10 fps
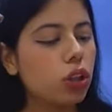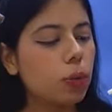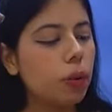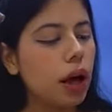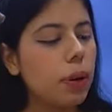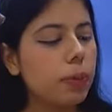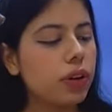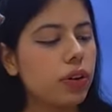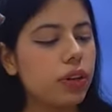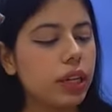Atopalm
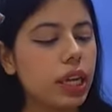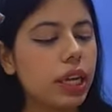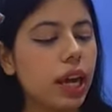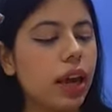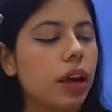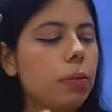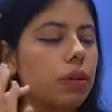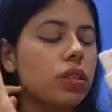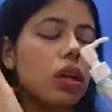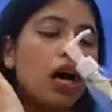Maternity Care
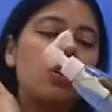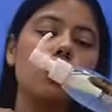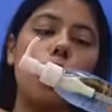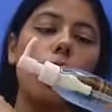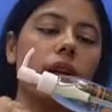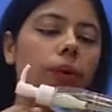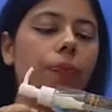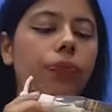Massage Oil.